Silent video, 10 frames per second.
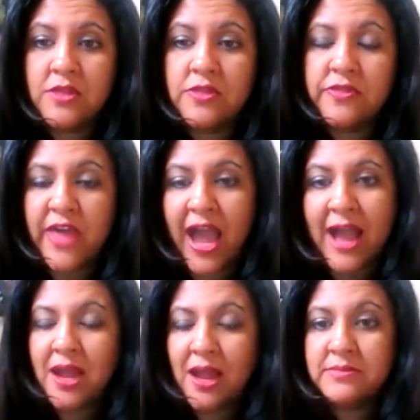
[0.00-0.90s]
that
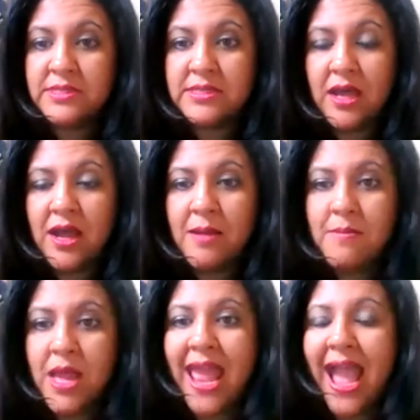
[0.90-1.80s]
becomes um,
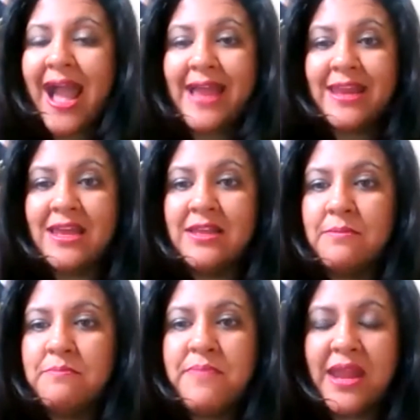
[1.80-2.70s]
an added
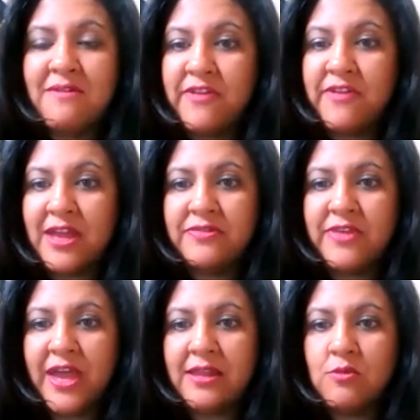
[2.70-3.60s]
benefit
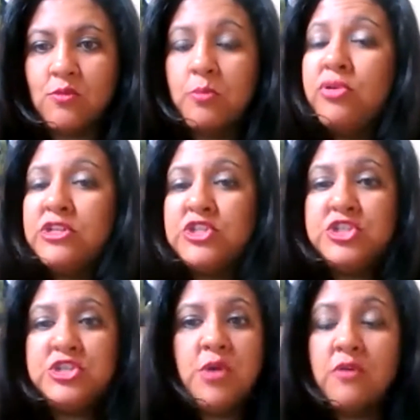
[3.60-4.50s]
that will put
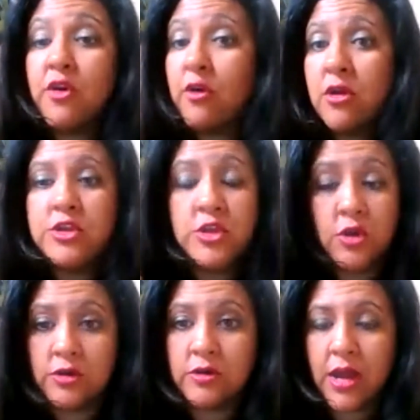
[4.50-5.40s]
you over
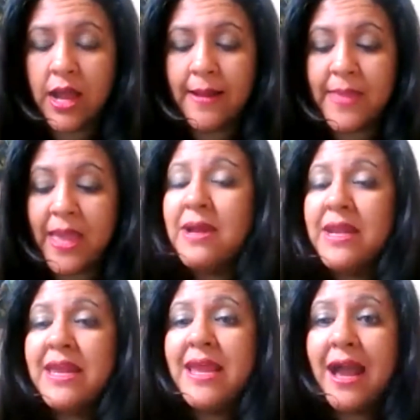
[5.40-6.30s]
your um,
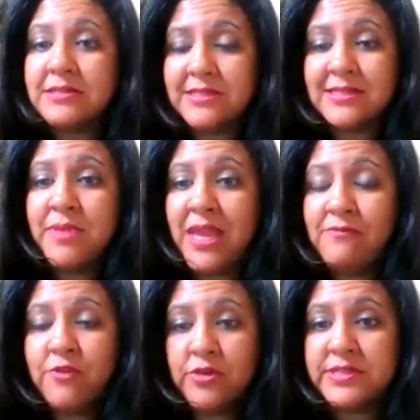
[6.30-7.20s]
anybody else that's
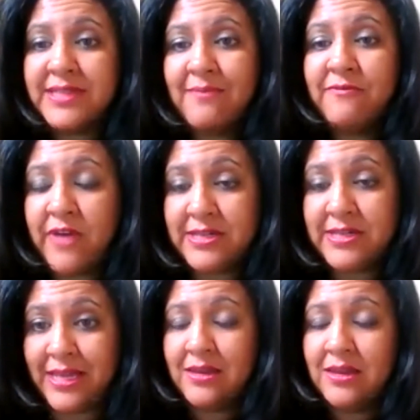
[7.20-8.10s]
competing for the same
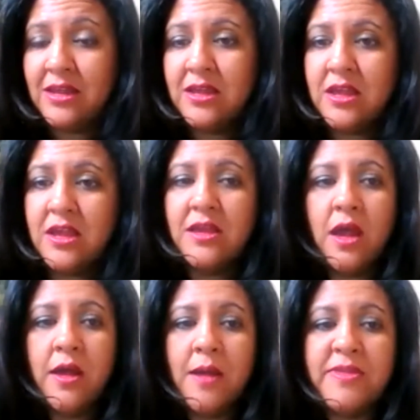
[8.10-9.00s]
funding
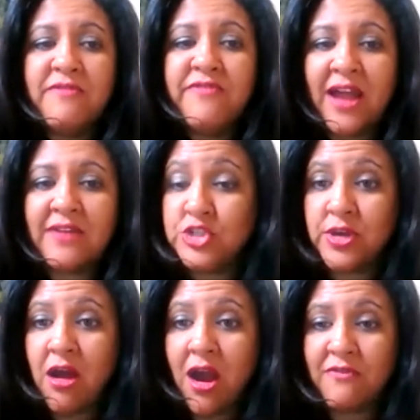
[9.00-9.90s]
um, the fact that you
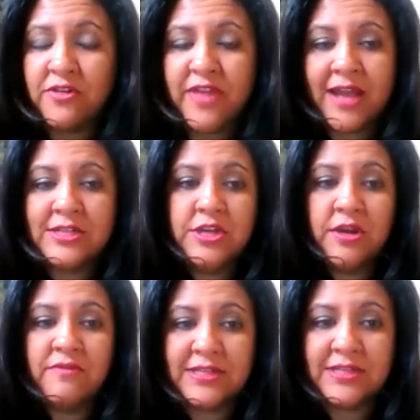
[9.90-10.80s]
can offer that to your
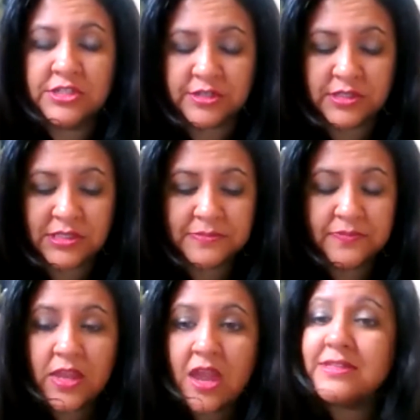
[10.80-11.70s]
investors
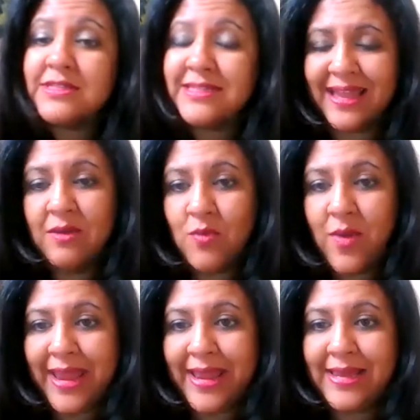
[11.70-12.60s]
the second
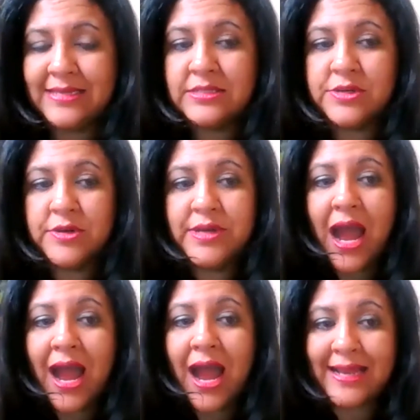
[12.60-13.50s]
way is through an
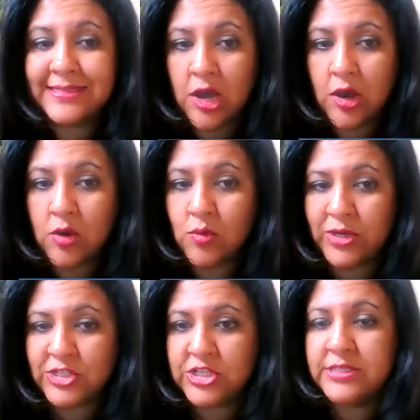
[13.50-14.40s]
ico
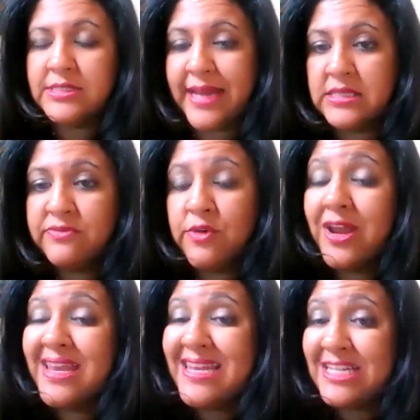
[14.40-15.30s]
which is stands for
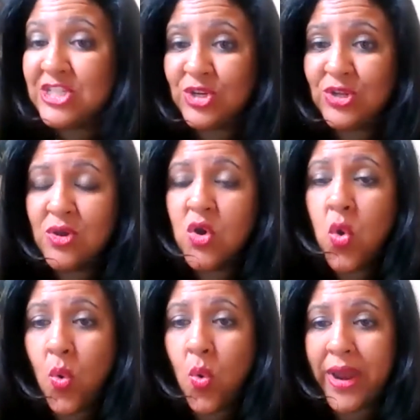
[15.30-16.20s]
initial
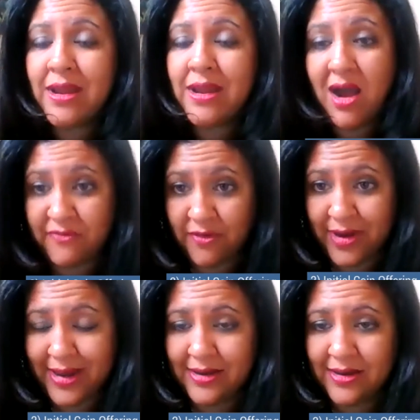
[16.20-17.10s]
coin offering
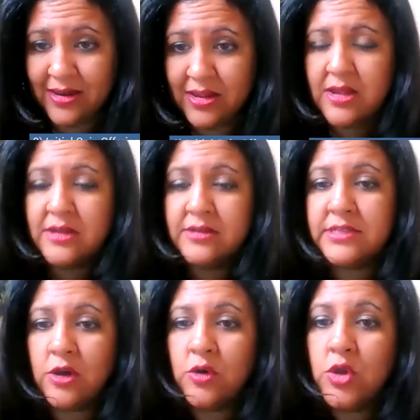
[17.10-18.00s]

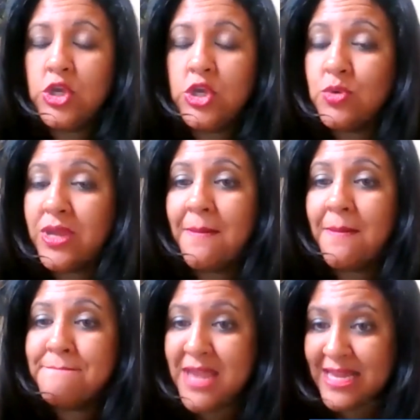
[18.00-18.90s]
so you
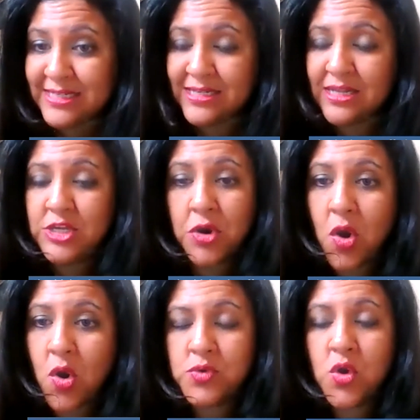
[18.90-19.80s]
can mint your
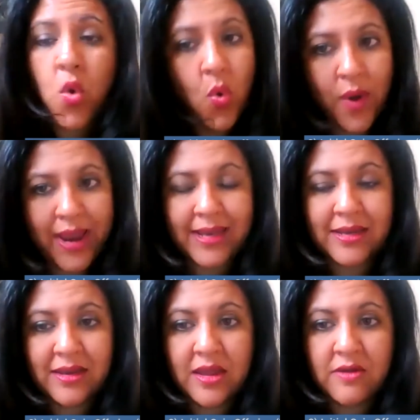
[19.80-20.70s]
own
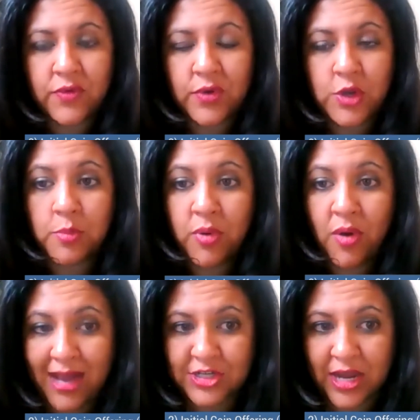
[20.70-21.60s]
coin for your
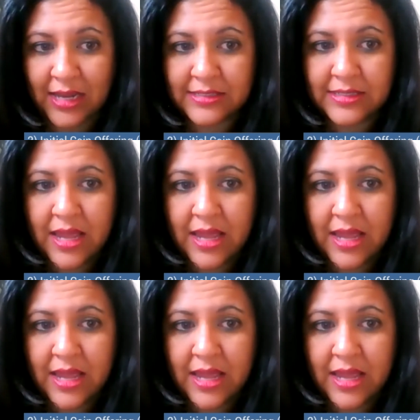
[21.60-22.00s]
project